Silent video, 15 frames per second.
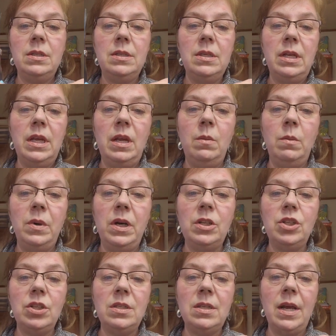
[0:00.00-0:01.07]
seam,
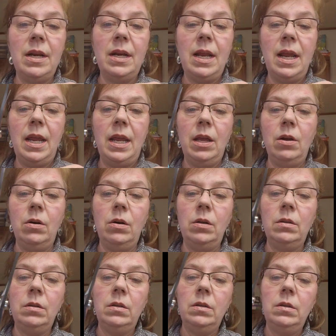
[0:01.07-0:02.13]
but just on an
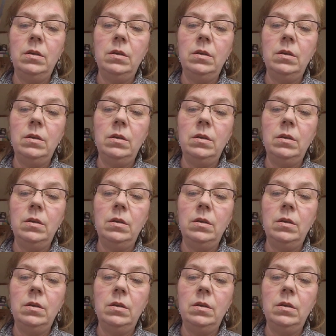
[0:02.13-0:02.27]
angle